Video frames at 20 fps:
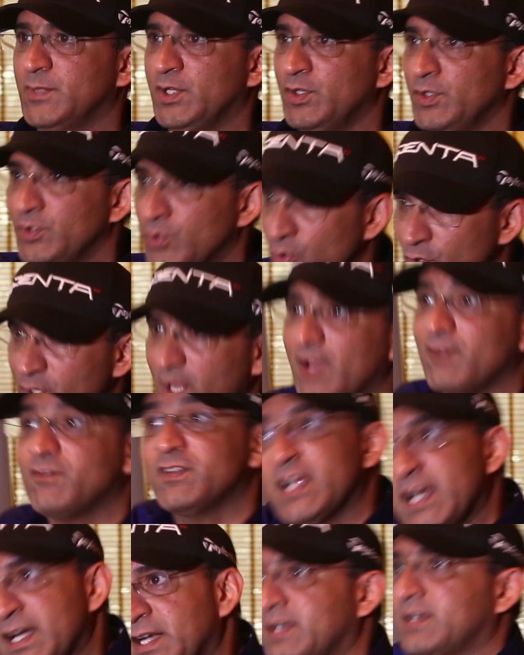you don't have
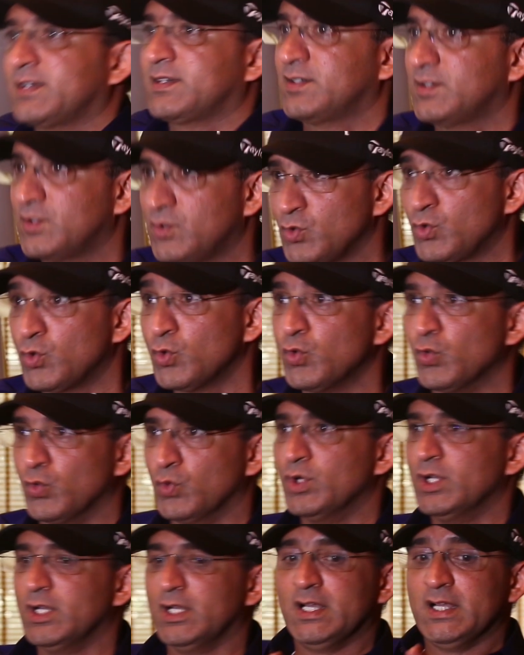that to
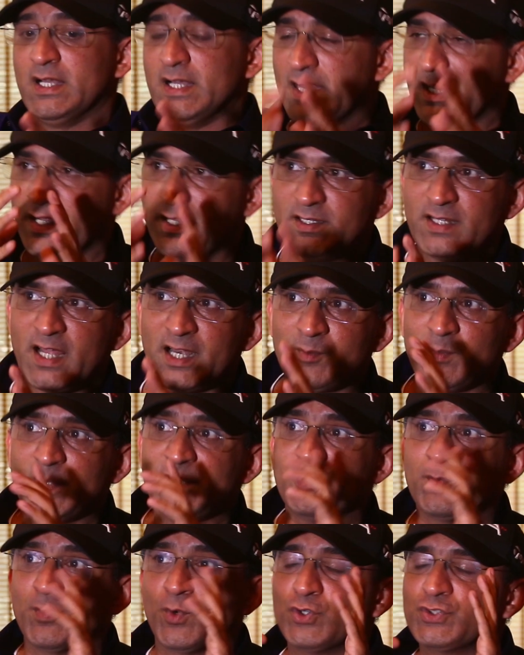do. That
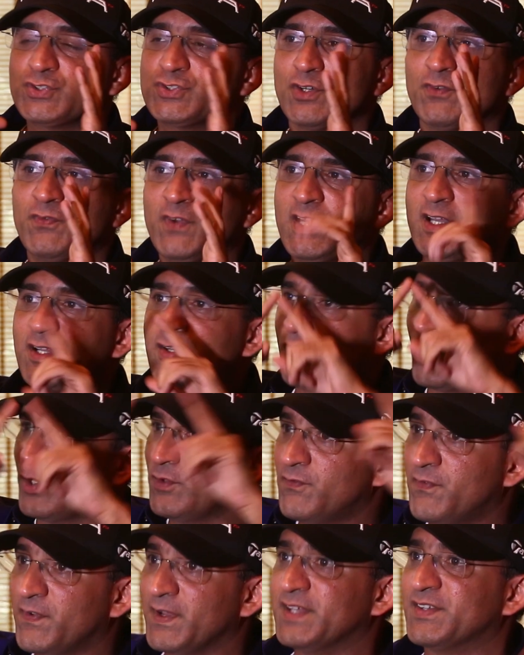means most of it is on
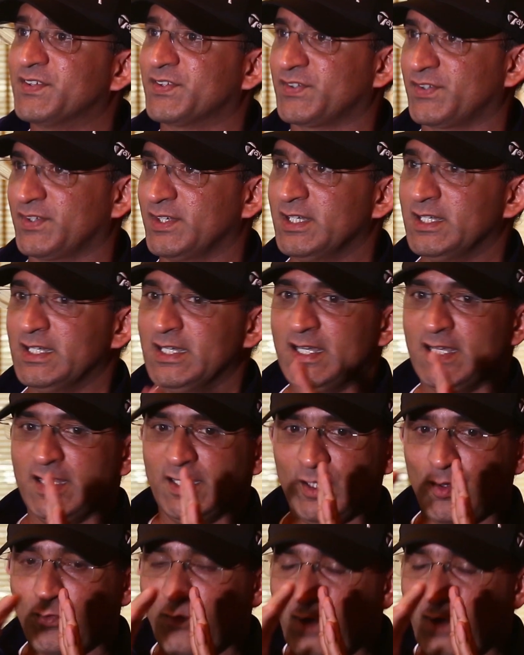face. Now